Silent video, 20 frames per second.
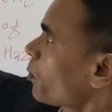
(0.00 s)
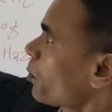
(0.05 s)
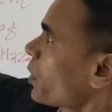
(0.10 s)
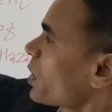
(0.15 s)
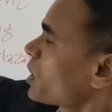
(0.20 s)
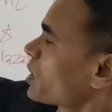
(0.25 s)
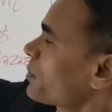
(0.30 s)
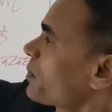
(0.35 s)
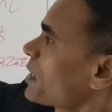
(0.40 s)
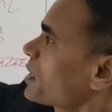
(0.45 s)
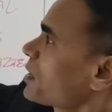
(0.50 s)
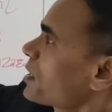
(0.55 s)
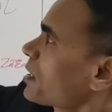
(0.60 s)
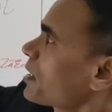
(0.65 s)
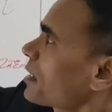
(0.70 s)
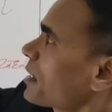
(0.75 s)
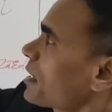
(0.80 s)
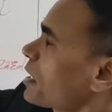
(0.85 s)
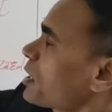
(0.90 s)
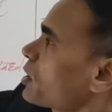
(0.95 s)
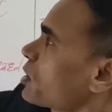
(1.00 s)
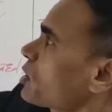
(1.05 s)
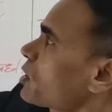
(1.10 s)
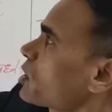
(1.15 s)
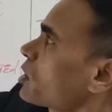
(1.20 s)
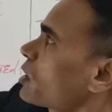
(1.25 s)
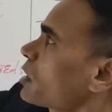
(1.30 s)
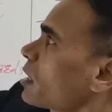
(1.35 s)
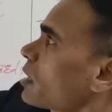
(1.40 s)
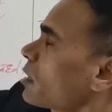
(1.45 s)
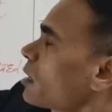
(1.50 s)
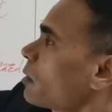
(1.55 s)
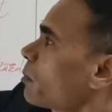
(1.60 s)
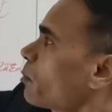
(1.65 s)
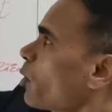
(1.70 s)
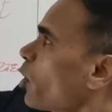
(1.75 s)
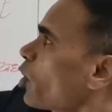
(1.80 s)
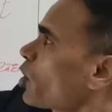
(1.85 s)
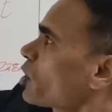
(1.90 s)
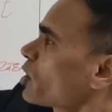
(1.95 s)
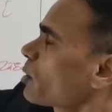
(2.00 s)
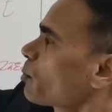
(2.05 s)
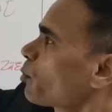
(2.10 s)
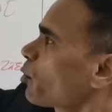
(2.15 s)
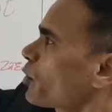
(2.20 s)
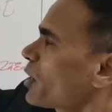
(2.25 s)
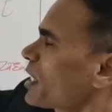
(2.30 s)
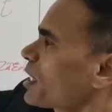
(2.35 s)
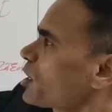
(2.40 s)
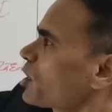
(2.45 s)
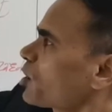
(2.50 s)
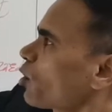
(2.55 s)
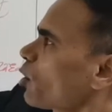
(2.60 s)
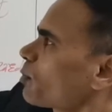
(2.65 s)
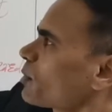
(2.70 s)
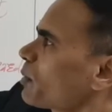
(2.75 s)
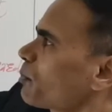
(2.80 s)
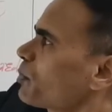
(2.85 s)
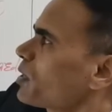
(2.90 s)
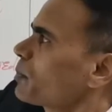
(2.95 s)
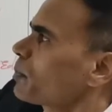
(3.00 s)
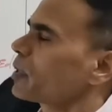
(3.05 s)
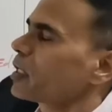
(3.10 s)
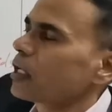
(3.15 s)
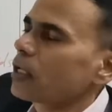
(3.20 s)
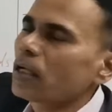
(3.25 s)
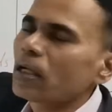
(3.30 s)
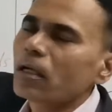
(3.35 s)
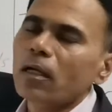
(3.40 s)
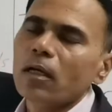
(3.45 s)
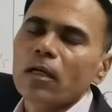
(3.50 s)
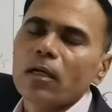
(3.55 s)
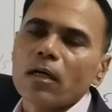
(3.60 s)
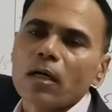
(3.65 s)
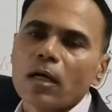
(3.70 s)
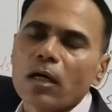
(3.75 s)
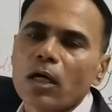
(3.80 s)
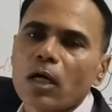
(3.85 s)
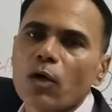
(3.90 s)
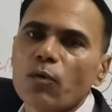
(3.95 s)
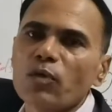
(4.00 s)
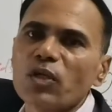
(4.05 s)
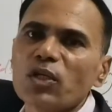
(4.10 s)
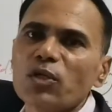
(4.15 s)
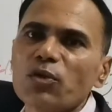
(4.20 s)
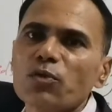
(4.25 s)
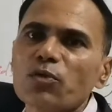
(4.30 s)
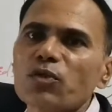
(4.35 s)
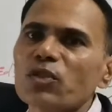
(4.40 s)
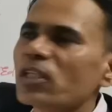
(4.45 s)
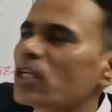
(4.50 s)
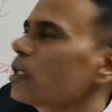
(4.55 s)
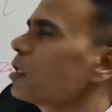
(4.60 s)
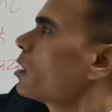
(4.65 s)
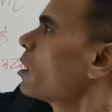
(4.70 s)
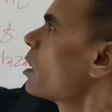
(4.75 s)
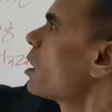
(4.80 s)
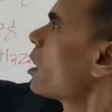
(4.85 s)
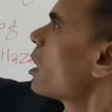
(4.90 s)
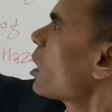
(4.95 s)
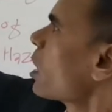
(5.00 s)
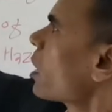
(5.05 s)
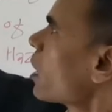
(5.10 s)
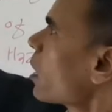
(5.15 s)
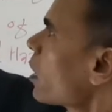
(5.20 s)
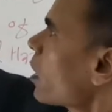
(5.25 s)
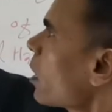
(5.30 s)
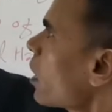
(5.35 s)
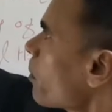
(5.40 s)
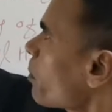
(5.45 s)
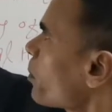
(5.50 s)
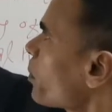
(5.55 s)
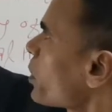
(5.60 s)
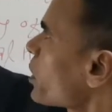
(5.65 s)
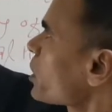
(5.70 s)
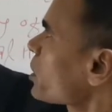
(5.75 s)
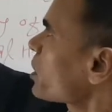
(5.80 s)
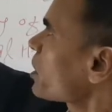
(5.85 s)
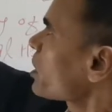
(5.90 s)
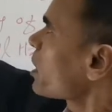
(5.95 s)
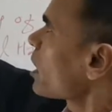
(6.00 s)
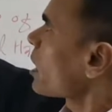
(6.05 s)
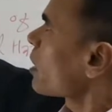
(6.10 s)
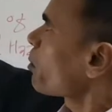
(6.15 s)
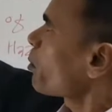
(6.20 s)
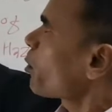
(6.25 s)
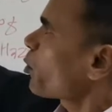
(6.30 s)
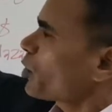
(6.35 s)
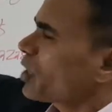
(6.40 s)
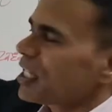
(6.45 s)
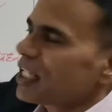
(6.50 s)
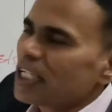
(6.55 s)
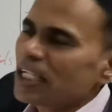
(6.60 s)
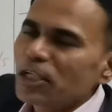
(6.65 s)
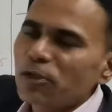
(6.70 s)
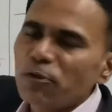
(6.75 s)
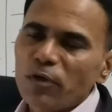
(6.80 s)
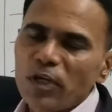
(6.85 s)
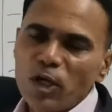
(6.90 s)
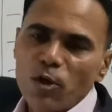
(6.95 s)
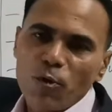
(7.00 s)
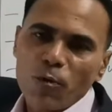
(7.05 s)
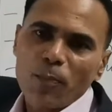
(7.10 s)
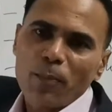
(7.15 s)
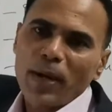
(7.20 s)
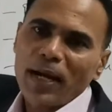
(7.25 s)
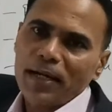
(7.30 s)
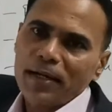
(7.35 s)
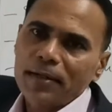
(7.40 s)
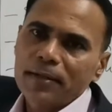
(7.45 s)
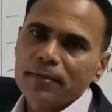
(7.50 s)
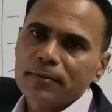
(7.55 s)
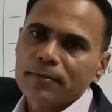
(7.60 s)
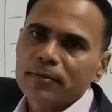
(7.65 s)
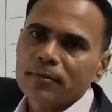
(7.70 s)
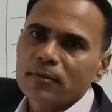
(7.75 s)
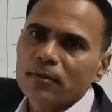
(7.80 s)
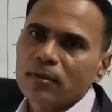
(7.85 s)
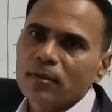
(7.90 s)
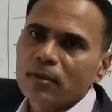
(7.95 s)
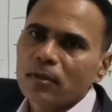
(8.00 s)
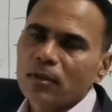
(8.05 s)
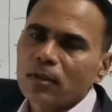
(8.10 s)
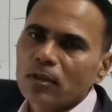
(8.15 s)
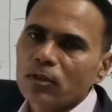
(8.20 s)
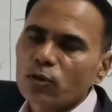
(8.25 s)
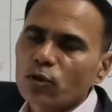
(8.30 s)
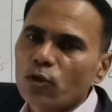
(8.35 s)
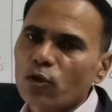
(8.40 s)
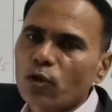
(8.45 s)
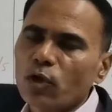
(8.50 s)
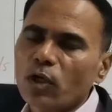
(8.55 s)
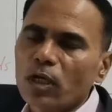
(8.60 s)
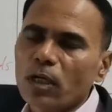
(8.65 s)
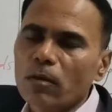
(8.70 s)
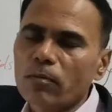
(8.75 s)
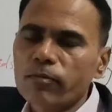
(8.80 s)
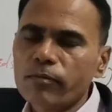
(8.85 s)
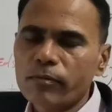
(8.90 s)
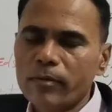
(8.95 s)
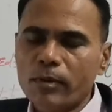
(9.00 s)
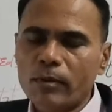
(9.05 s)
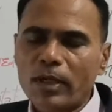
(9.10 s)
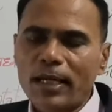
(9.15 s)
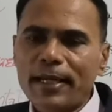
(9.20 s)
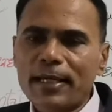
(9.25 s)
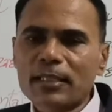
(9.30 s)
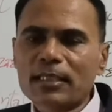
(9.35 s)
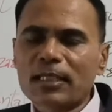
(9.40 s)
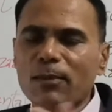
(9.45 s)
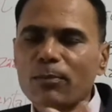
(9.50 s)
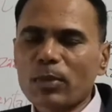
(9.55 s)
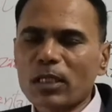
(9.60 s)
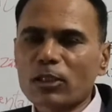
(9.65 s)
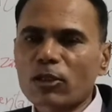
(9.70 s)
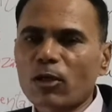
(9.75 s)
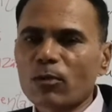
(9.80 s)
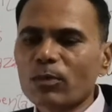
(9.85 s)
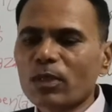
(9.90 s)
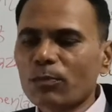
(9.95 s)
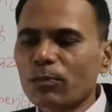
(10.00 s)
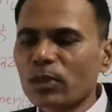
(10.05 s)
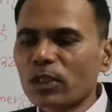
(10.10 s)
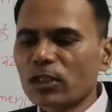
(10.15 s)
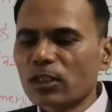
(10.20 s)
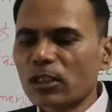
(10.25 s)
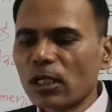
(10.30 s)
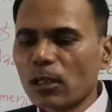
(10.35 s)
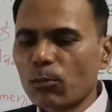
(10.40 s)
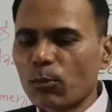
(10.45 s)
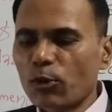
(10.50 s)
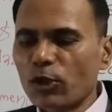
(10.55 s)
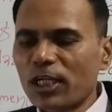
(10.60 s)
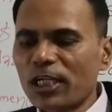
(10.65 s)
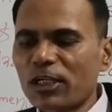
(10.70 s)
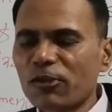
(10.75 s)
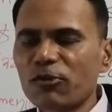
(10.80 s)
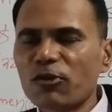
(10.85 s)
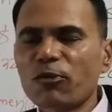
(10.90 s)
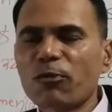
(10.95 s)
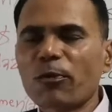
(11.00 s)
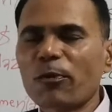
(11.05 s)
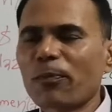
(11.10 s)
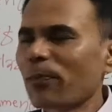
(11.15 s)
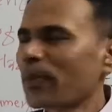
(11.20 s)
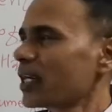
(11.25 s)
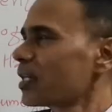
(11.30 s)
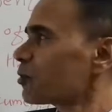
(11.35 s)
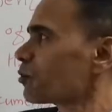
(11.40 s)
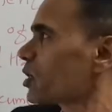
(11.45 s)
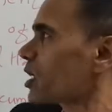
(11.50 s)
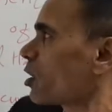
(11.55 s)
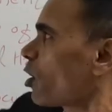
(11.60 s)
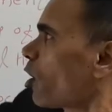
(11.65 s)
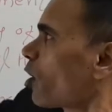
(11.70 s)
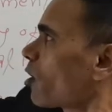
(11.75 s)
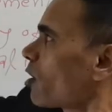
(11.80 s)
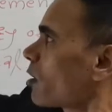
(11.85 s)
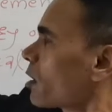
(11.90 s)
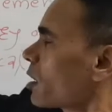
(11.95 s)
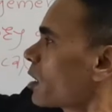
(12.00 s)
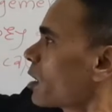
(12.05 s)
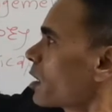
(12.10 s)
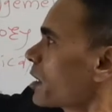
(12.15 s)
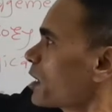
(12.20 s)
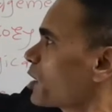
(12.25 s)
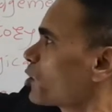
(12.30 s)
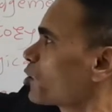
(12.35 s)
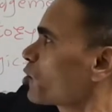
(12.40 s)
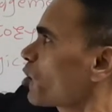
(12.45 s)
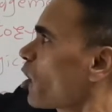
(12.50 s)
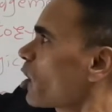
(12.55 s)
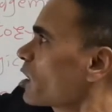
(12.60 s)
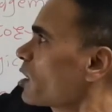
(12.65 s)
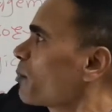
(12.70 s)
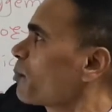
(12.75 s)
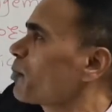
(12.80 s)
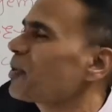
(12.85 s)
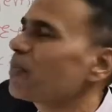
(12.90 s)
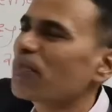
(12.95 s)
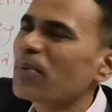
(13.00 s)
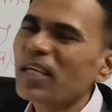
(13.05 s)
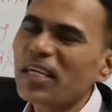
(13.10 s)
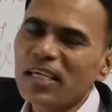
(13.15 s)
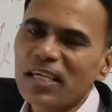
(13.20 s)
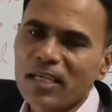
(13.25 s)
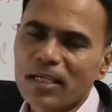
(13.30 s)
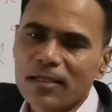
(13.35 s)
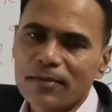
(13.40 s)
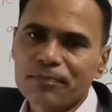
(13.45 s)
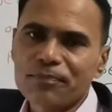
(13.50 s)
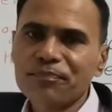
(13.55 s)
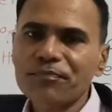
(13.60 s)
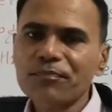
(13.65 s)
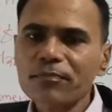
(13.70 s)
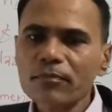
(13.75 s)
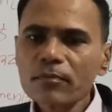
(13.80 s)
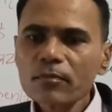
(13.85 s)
first feature is for the protection of the people, we use the personal protective equipment. So examples of the personal protective equipment we call in short PPE,